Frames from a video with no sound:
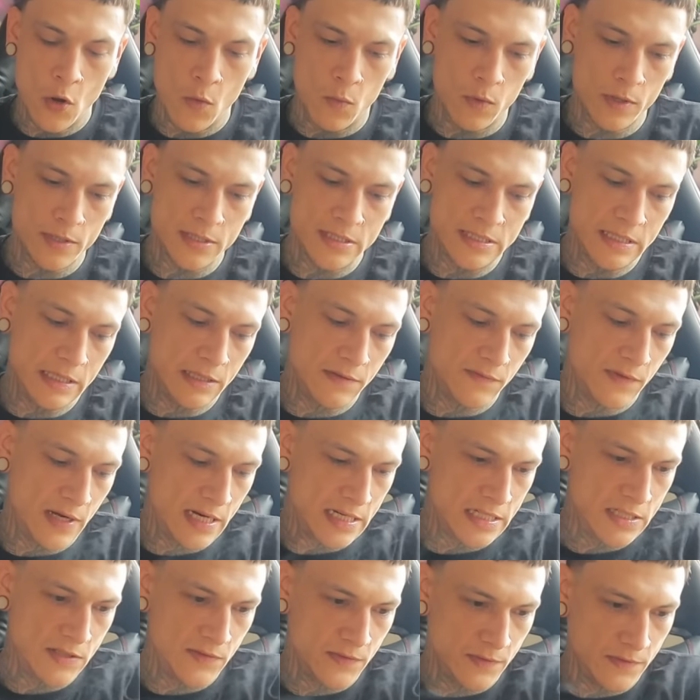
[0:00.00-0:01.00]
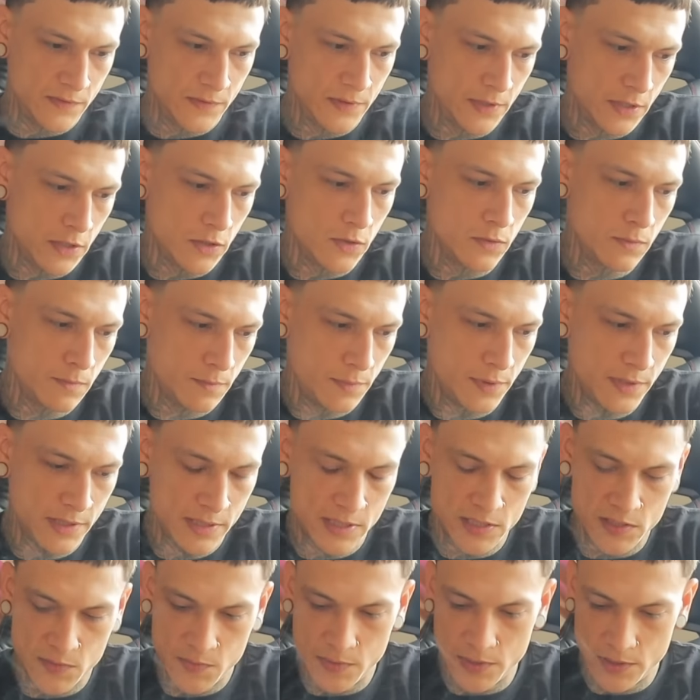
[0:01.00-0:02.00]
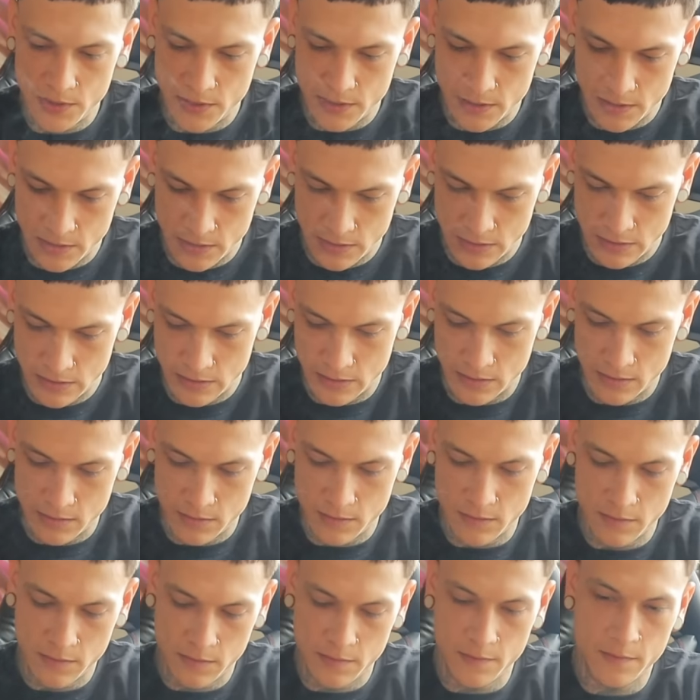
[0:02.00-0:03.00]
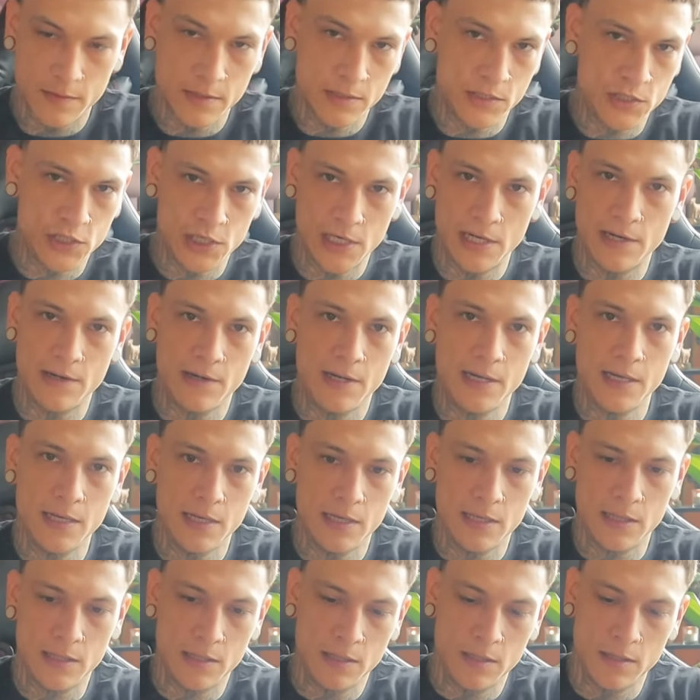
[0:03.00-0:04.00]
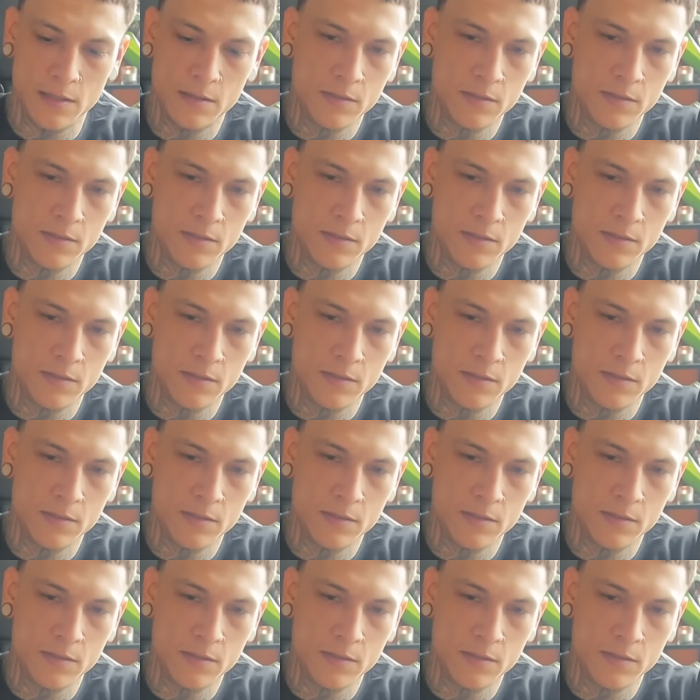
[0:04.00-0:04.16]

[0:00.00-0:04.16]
What is the advice for Virgo? Spirit, the Chariot.